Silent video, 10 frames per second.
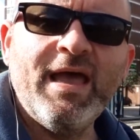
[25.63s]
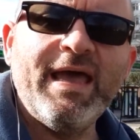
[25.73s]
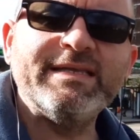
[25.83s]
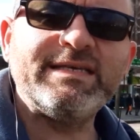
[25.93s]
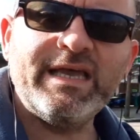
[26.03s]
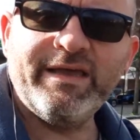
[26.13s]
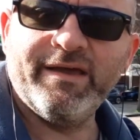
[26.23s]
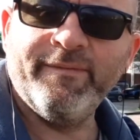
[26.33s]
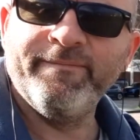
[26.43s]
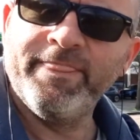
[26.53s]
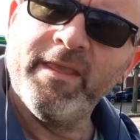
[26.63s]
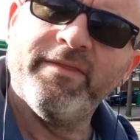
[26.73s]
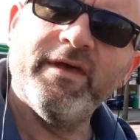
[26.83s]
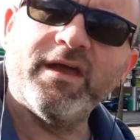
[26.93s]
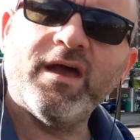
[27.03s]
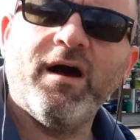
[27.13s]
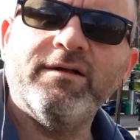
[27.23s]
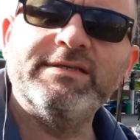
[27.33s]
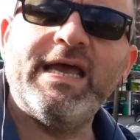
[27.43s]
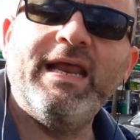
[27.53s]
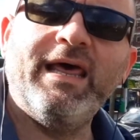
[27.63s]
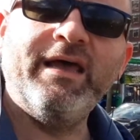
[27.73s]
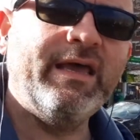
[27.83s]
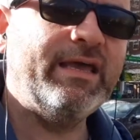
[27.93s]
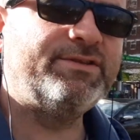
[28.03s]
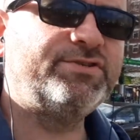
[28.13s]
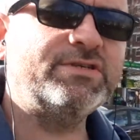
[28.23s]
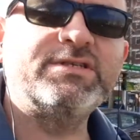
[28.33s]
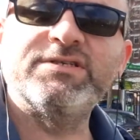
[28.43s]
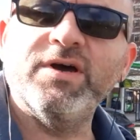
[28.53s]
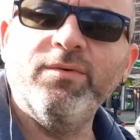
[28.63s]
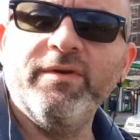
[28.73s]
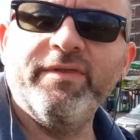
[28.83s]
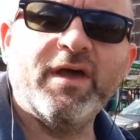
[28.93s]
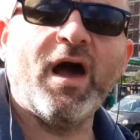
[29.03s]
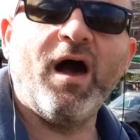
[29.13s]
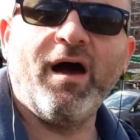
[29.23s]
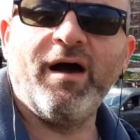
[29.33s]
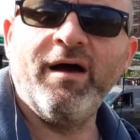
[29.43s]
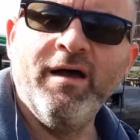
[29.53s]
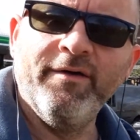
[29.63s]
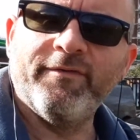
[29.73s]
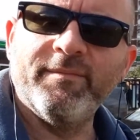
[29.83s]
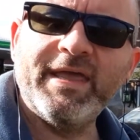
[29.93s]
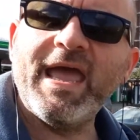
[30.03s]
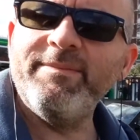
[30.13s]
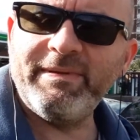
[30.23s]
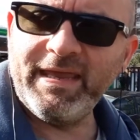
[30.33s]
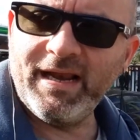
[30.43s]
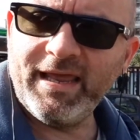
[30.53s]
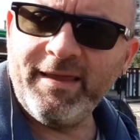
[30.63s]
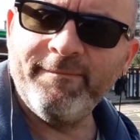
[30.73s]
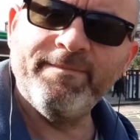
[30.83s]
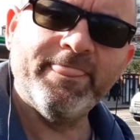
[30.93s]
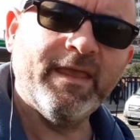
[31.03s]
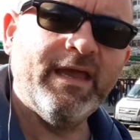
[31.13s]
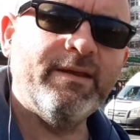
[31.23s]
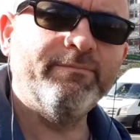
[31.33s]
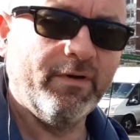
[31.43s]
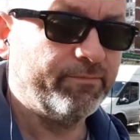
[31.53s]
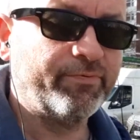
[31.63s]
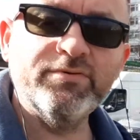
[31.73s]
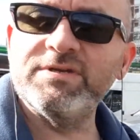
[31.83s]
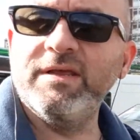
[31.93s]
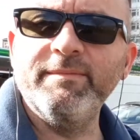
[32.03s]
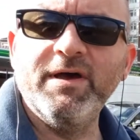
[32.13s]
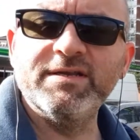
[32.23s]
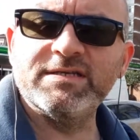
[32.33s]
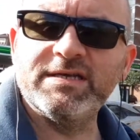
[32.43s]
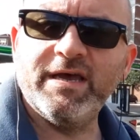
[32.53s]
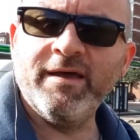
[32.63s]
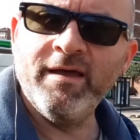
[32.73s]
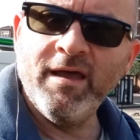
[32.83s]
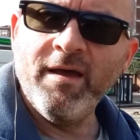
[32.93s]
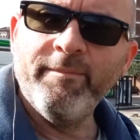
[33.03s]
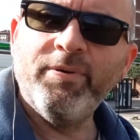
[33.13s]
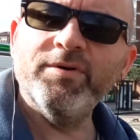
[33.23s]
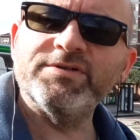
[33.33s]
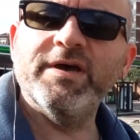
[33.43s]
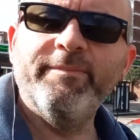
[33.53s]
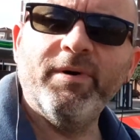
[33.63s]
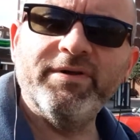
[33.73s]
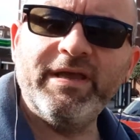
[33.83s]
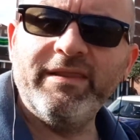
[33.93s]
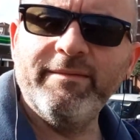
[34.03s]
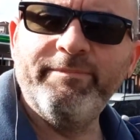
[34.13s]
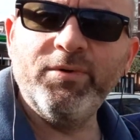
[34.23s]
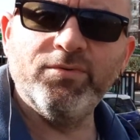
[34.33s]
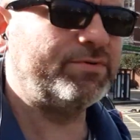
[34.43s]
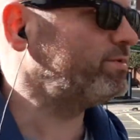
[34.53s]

It's here that Karl Taylor, he'd just stolen the car from Kate Beagley. He brutally murdered her, put her body in the boot,